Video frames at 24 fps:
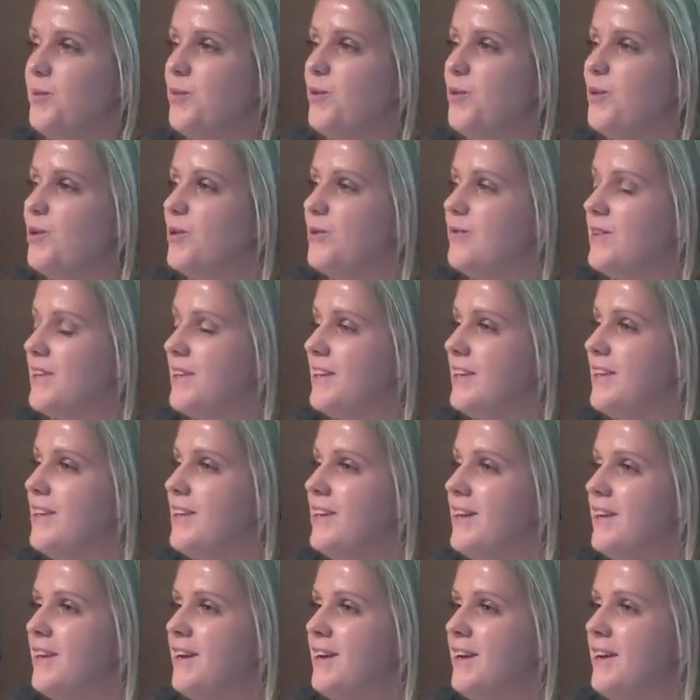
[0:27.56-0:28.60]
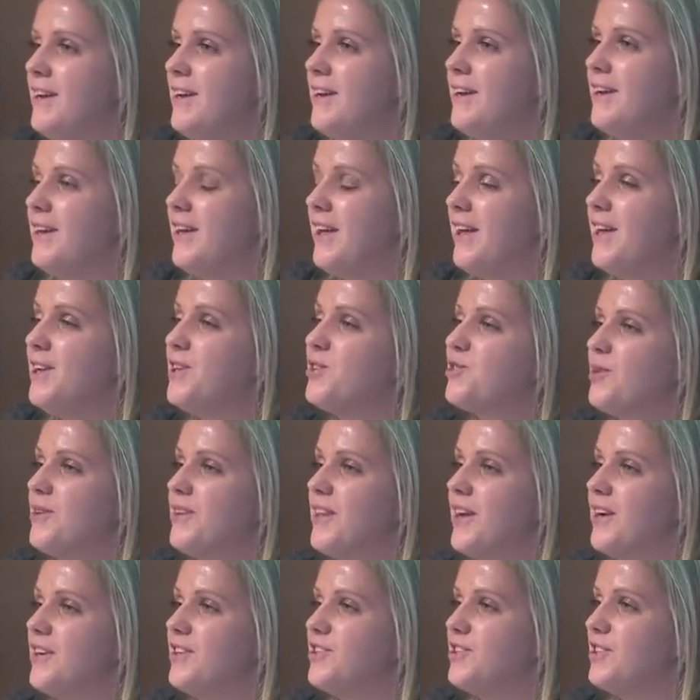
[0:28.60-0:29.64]
more of an
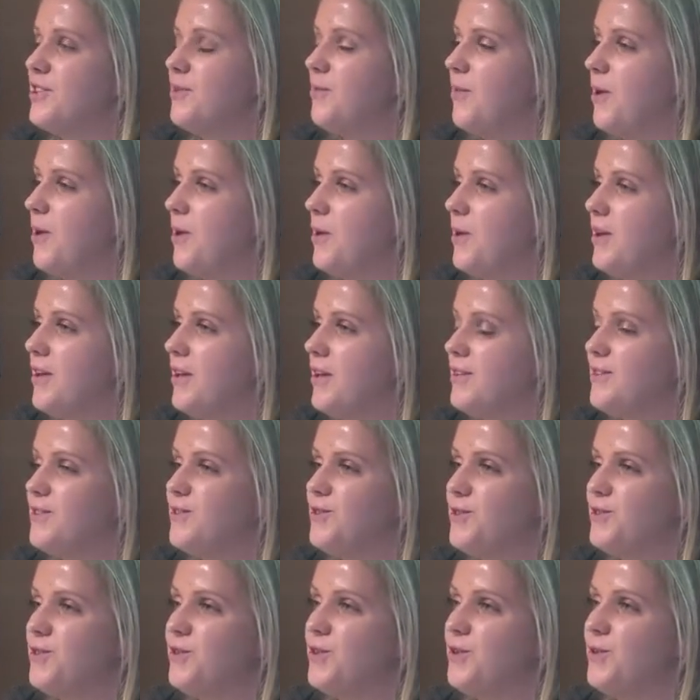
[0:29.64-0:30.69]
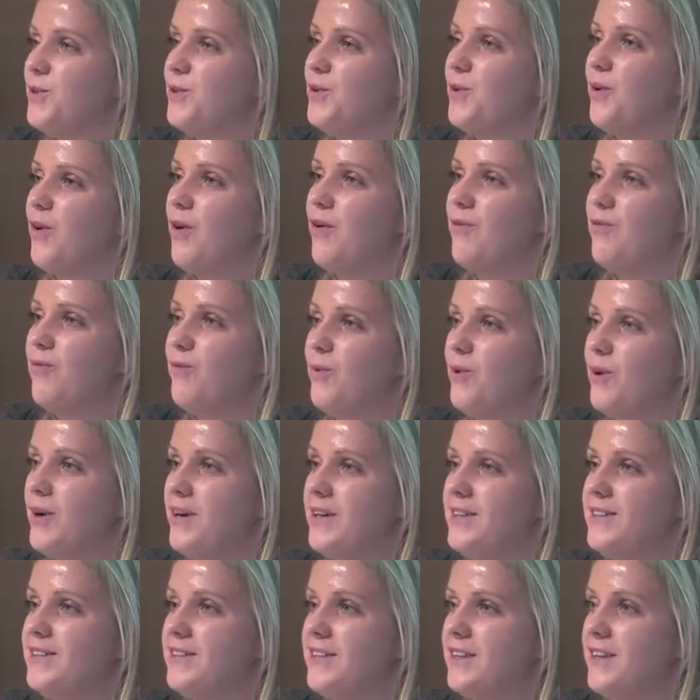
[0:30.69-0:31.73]
introduction to you of
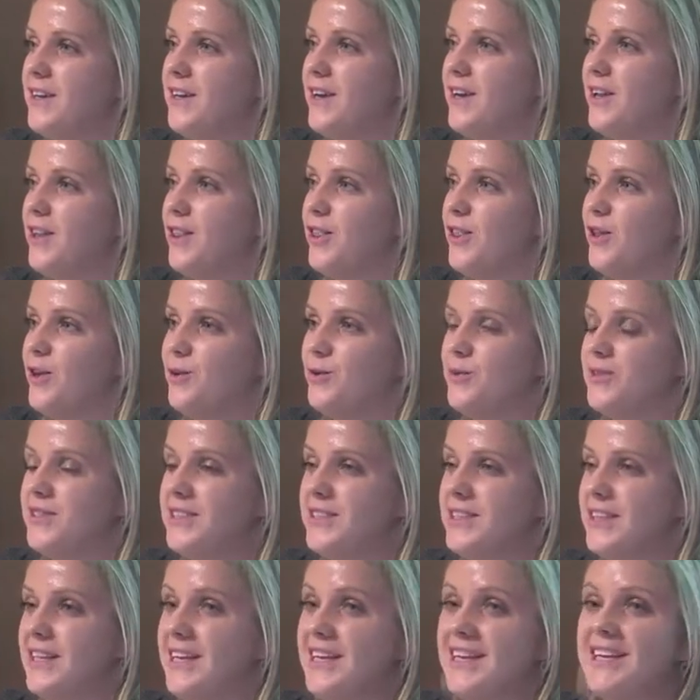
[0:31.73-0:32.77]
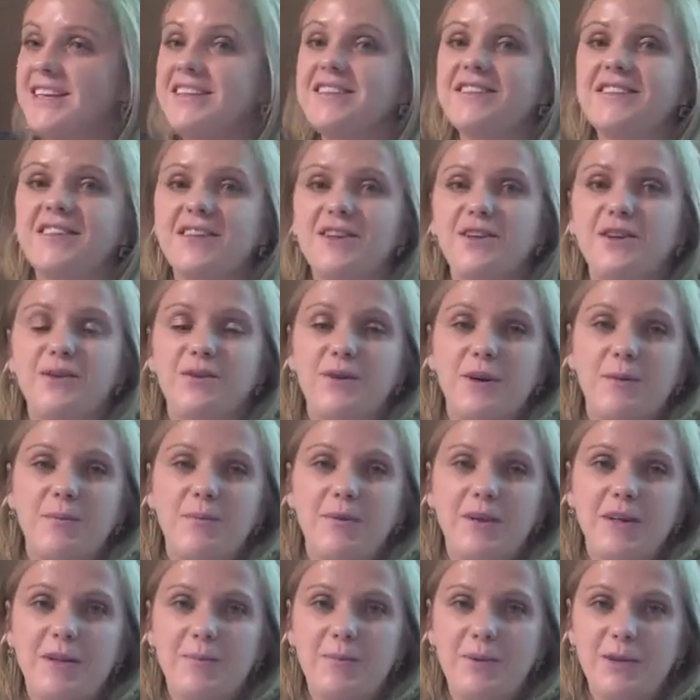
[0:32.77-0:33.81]
what those Eastern
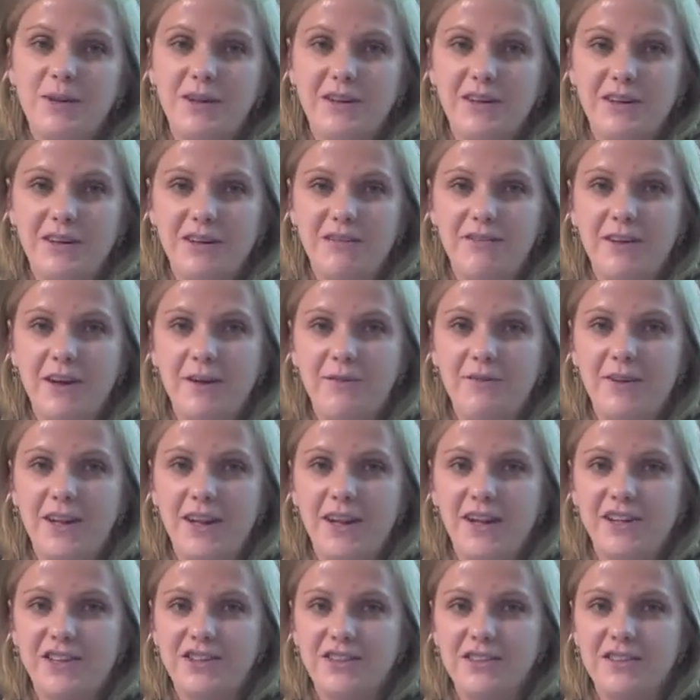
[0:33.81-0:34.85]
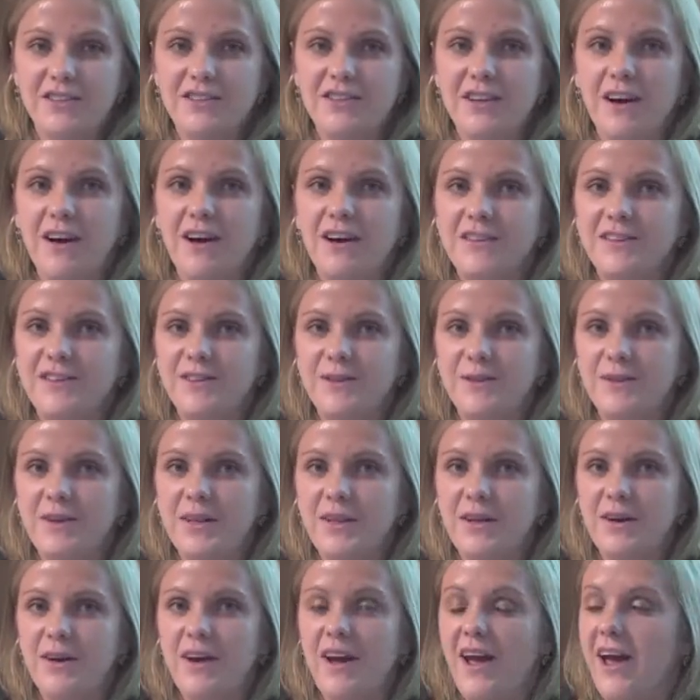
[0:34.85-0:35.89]
European political foundations are
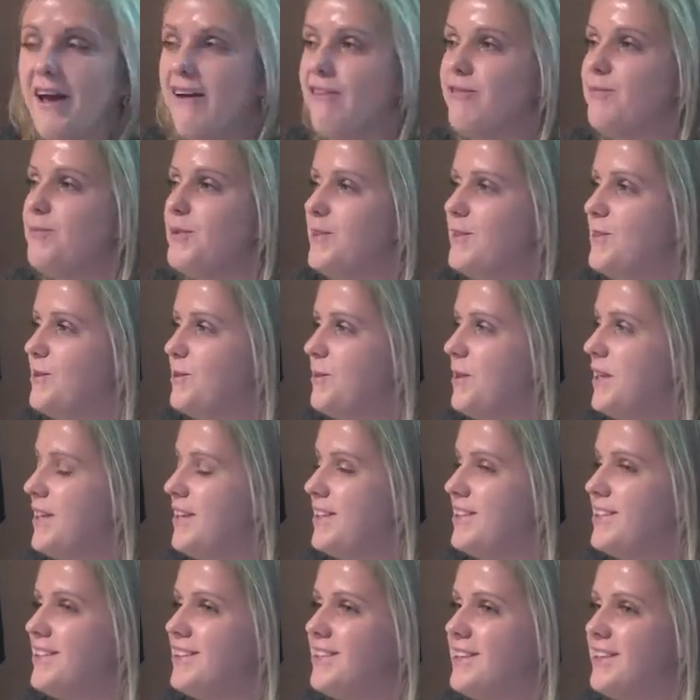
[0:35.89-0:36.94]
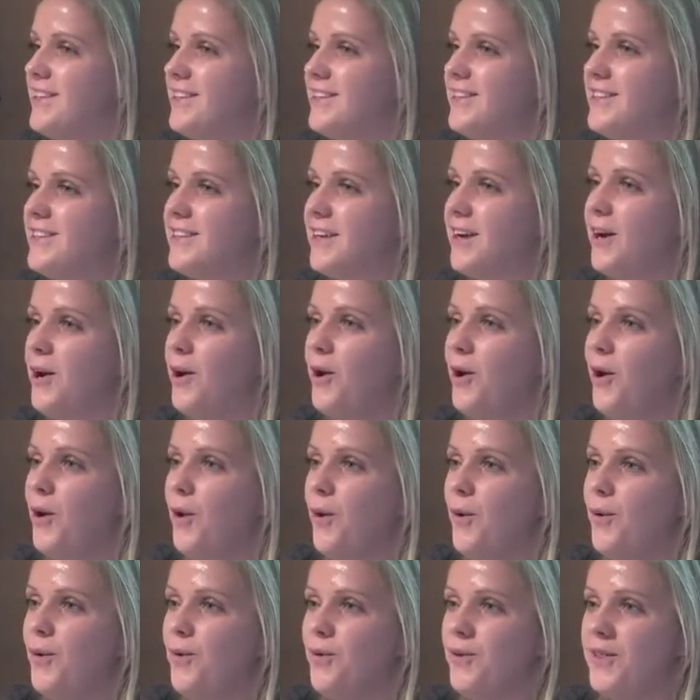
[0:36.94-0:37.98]
doing or have been doing since
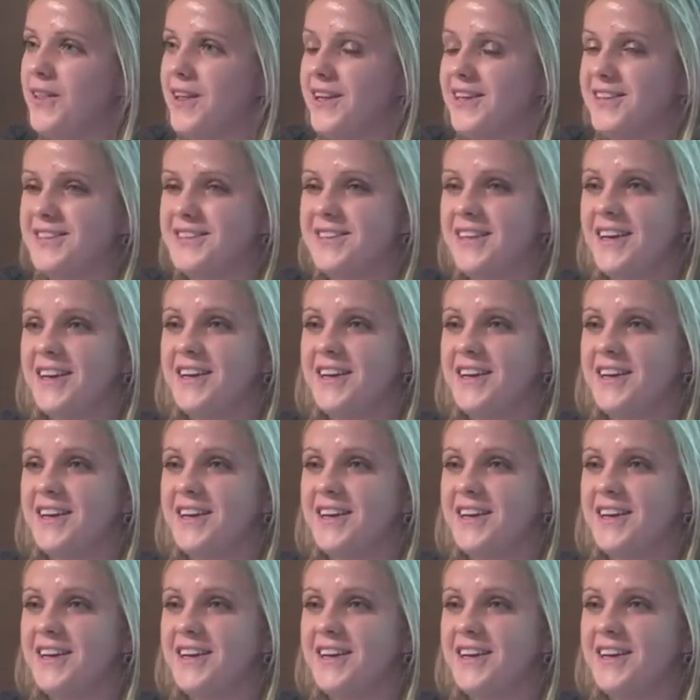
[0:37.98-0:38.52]
all these